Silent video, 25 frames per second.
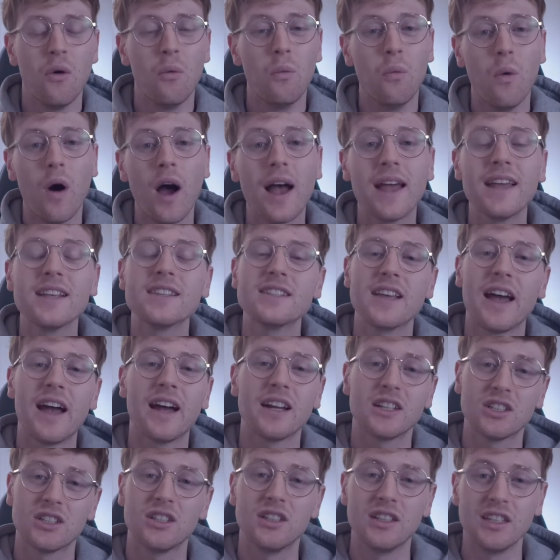why it's
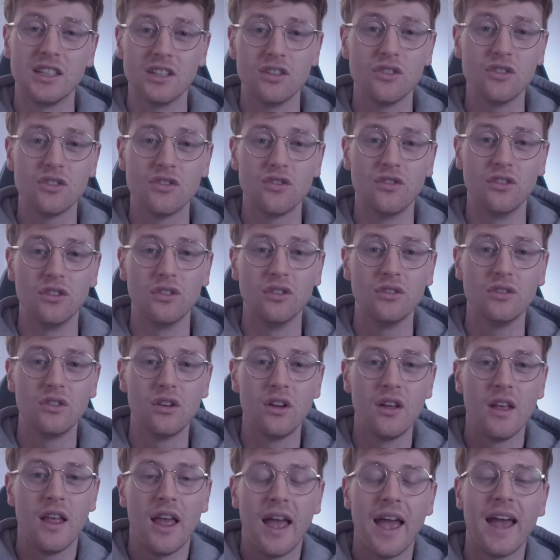actually useful,
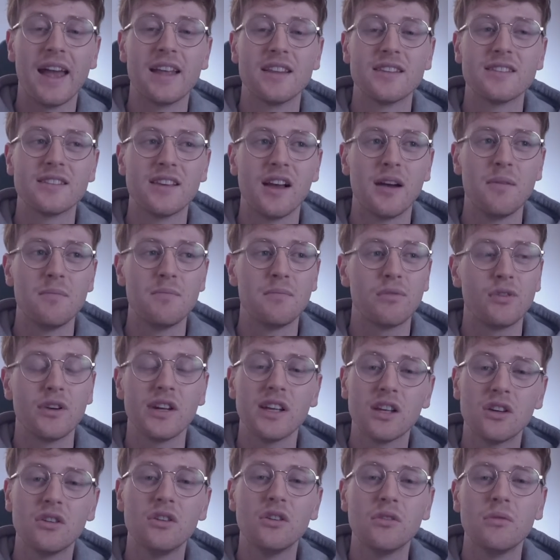and some
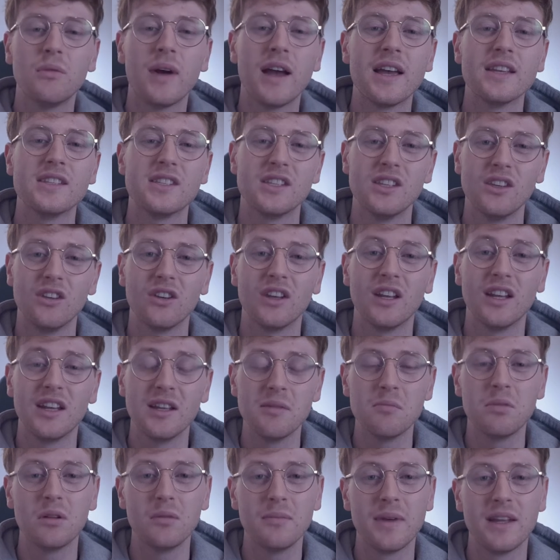pretty cool ways that you can
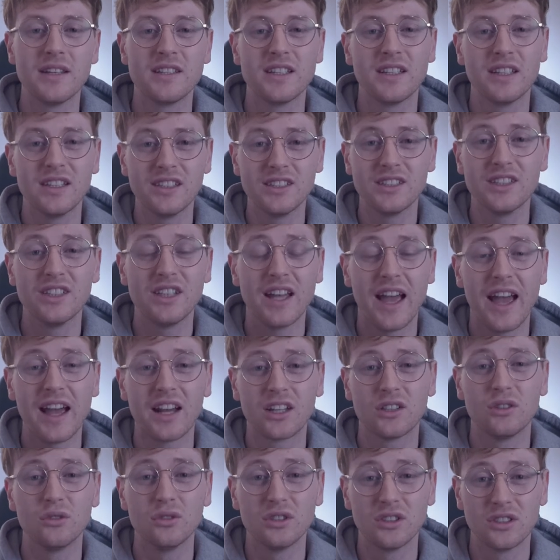implement it into your
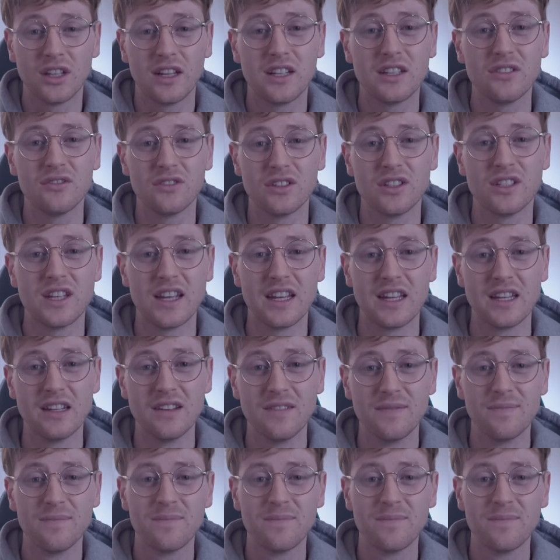actual study routine.